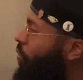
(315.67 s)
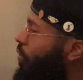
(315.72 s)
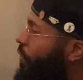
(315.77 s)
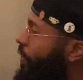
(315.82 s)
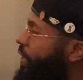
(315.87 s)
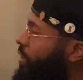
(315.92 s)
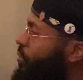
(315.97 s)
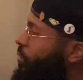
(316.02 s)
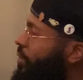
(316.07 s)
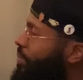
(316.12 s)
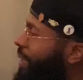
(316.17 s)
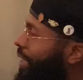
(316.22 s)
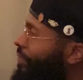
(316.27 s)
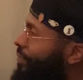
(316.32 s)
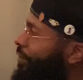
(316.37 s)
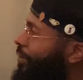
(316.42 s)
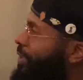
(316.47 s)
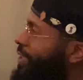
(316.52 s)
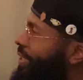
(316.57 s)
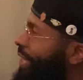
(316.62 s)
this was my
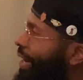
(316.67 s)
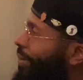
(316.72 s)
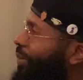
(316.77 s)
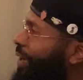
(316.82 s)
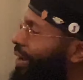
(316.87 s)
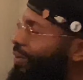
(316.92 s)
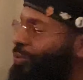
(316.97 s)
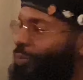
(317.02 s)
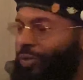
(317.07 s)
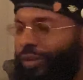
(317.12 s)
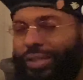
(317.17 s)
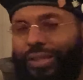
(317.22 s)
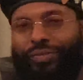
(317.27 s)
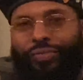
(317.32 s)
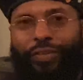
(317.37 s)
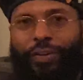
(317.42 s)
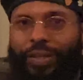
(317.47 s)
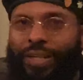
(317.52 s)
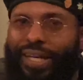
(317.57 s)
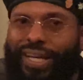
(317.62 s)
first time where I really
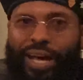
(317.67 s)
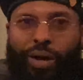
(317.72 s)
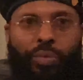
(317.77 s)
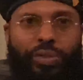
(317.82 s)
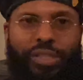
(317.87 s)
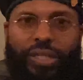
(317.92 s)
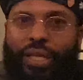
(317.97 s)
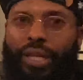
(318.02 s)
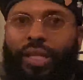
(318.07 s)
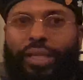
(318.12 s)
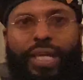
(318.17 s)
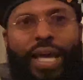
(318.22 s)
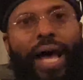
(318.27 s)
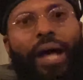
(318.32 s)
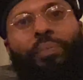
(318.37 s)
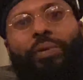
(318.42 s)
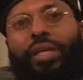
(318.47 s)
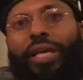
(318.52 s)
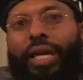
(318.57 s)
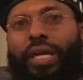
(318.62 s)
felt like I was getting the
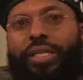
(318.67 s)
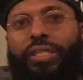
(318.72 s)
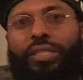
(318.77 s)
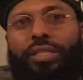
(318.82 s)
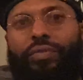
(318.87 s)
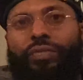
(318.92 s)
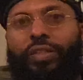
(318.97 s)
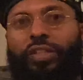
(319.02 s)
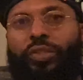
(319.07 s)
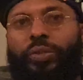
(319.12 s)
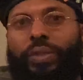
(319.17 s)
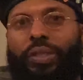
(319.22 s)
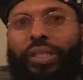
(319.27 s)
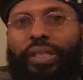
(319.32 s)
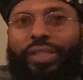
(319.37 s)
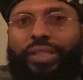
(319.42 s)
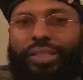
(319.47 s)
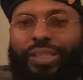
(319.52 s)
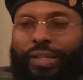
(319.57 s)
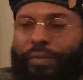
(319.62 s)
application of
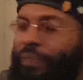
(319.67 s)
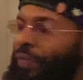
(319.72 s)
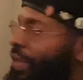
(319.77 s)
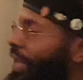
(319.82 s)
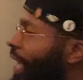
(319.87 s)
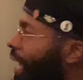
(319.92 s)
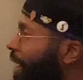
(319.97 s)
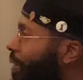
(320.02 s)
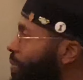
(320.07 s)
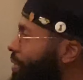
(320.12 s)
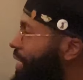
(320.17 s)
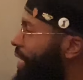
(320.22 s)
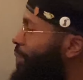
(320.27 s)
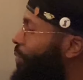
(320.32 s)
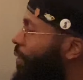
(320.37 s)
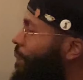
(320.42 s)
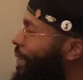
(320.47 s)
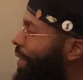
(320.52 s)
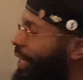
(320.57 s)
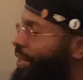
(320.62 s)
acrylics. Like I was able
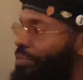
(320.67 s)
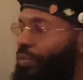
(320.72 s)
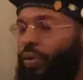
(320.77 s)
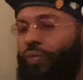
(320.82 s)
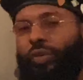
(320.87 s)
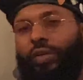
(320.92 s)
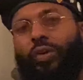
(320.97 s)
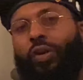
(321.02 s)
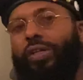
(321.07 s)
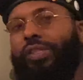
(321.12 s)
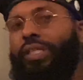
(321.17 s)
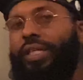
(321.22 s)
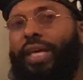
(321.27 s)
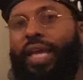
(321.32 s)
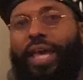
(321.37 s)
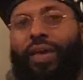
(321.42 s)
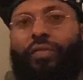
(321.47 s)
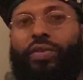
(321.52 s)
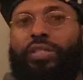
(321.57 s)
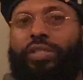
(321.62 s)
to make it move across the
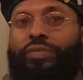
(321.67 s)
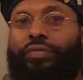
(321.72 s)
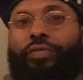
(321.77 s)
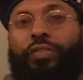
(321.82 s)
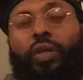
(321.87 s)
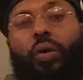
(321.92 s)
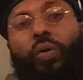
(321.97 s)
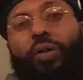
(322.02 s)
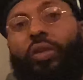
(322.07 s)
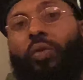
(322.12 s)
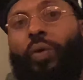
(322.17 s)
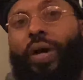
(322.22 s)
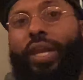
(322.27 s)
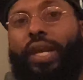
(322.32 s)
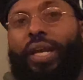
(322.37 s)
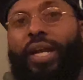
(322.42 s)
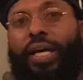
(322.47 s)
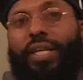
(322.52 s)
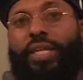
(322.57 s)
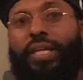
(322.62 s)
canvas and flow in the way
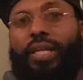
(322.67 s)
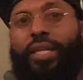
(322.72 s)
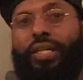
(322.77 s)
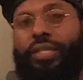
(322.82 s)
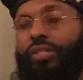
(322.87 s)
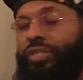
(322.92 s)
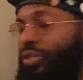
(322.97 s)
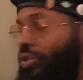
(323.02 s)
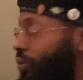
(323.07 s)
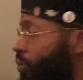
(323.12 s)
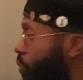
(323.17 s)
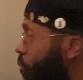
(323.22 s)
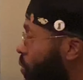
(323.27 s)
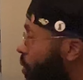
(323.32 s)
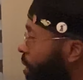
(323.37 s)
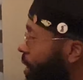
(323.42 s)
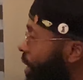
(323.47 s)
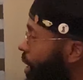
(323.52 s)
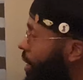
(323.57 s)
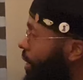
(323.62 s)
that I needed it to.
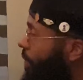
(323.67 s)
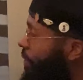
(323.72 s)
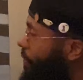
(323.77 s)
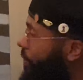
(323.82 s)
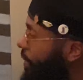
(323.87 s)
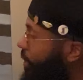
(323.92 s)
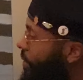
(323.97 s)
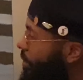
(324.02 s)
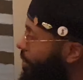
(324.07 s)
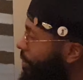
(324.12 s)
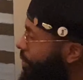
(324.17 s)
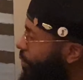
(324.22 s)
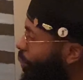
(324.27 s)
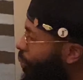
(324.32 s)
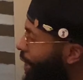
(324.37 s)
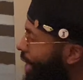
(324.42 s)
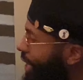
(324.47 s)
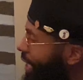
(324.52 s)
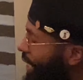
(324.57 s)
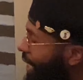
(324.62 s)
The, the
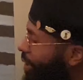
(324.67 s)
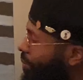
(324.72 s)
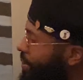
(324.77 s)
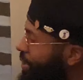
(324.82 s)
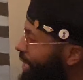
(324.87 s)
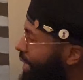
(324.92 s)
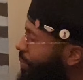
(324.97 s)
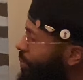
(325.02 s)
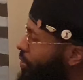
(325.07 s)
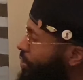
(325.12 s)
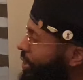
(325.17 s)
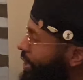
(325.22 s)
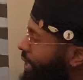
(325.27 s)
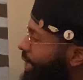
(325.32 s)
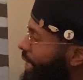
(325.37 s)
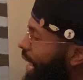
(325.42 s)
way that I was able to get